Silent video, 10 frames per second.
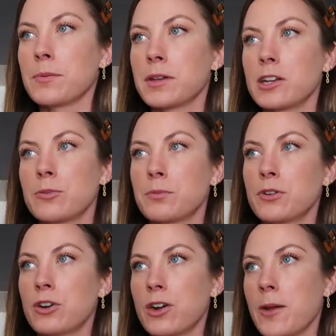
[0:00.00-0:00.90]
Pumpkin
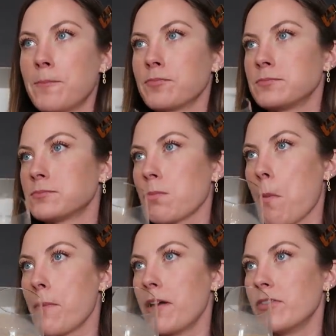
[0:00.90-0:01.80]
cream
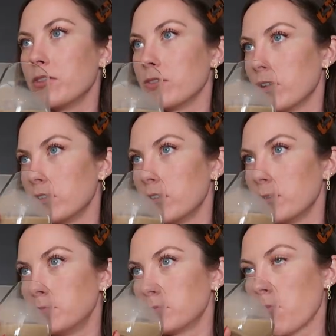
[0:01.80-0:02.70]
and then the latte.